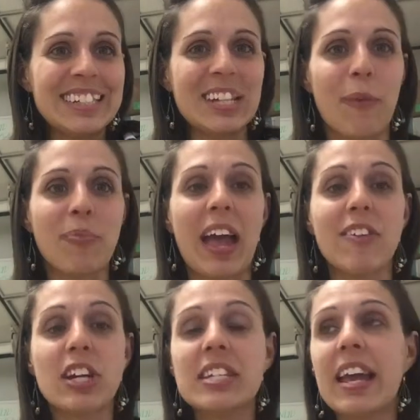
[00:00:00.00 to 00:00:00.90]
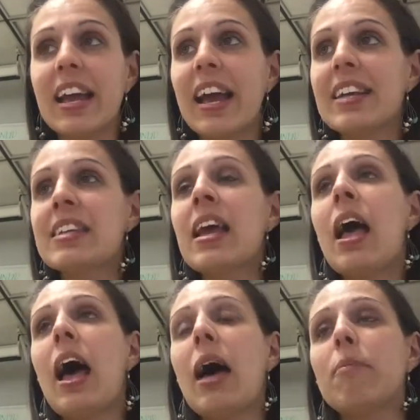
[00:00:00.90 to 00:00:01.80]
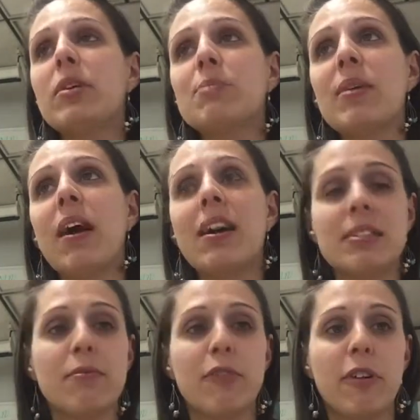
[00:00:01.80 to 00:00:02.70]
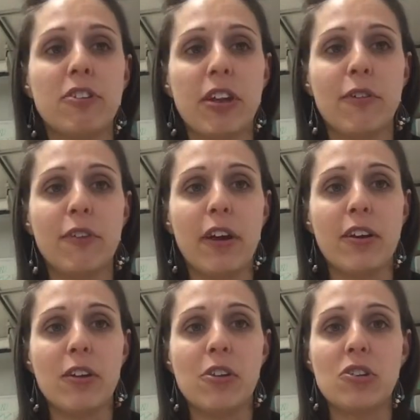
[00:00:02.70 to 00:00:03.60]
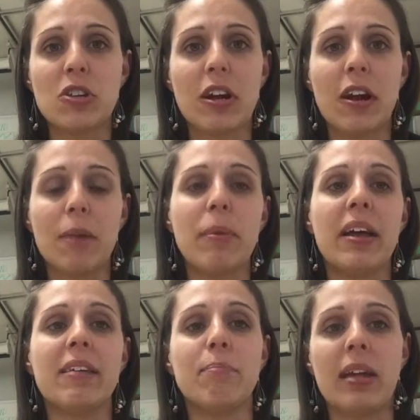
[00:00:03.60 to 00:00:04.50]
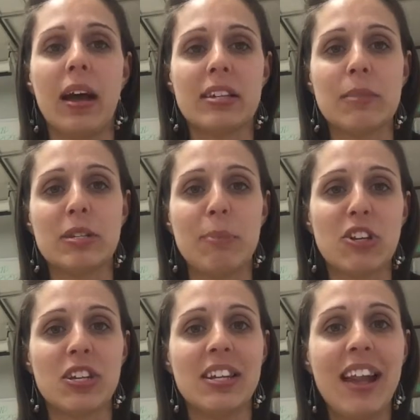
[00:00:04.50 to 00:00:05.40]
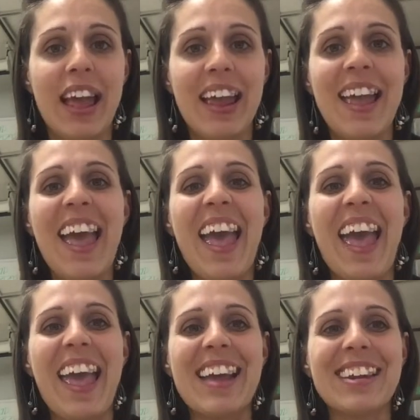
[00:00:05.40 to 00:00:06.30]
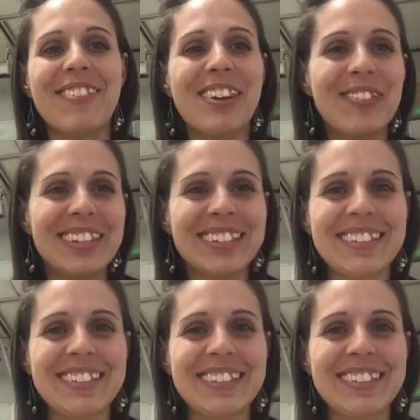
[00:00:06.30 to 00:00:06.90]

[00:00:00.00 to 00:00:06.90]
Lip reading: So have a good day, guys. Please be awesome for Jennifer. I know you usually are, but be awesome especially today, and have a good one.